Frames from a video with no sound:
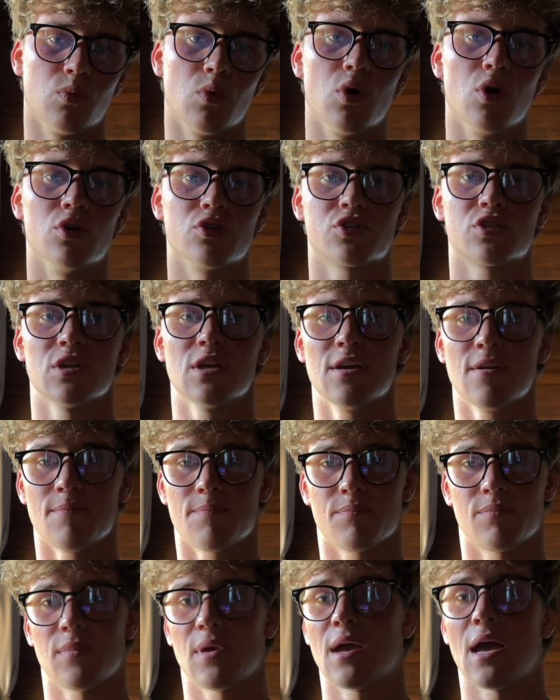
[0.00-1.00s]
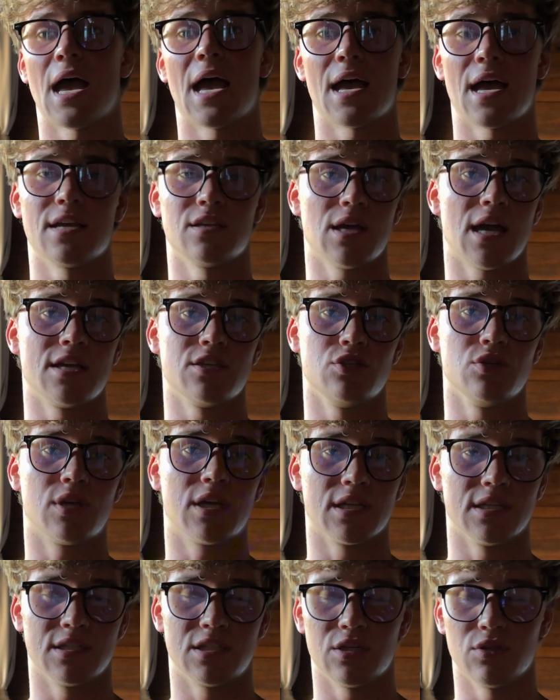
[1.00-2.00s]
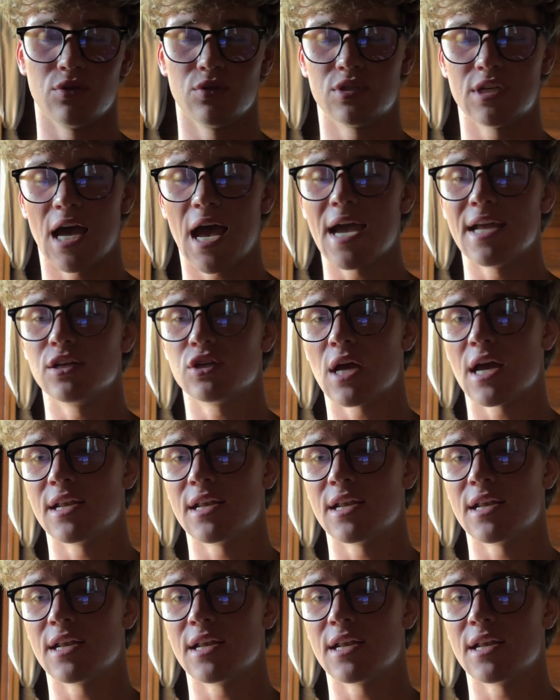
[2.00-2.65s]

worse as you continue to age.